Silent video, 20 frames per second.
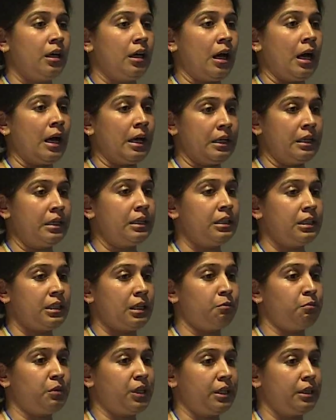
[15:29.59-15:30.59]
RNA
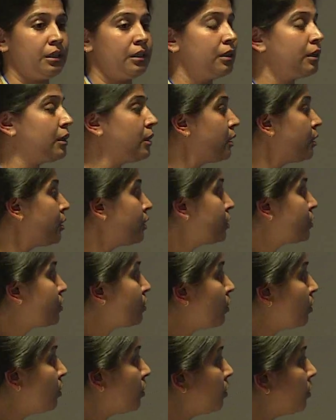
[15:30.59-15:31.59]
template.
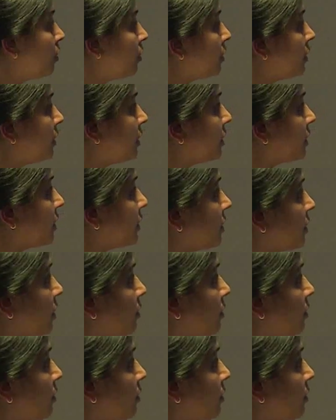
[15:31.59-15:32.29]
So this is the